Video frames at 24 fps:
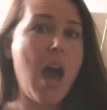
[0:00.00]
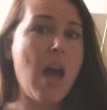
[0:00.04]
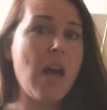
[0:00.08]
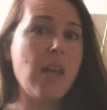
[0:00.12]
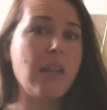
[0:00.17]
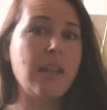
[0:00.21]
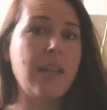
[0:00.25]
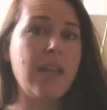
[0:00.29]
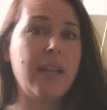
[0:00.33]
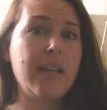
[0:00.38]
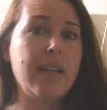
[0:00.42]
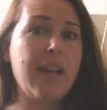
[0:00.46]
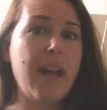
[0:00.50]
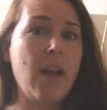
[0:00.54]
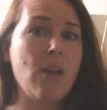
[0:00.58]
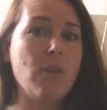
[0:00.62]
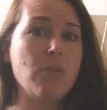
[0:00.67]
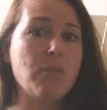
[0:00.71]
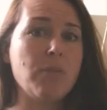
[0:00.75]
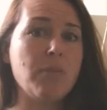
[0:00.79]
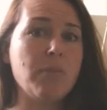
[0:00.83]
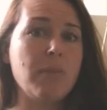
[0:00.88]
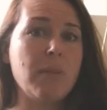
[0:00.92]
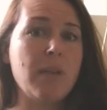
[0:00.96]
Let it out.
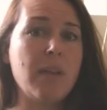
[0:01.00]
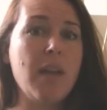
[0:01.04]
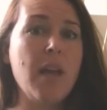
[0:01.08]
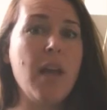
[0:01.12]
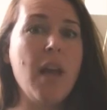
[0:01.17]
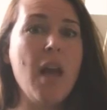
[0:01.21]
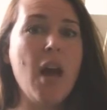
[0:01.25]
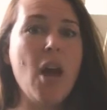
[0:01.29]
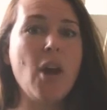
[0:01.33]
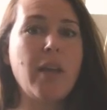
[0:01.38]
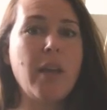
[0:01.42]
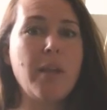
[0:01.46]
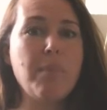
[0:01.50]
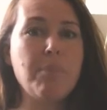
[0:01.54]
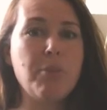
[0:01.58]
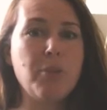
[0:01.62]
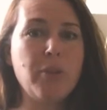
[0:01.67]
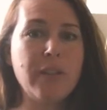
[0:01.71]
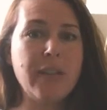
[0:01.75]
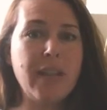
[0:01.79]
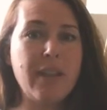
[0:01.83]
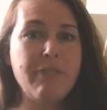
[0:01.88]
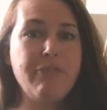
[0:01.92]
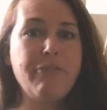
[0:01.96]
Okay, bring
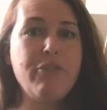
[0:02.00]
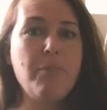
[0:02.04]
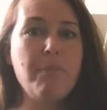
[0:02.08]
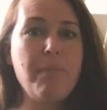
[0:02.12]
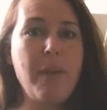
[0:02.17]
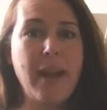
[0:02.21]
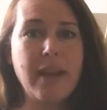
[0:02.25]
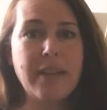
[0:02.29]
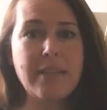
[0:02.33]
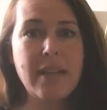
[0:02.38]
that foot back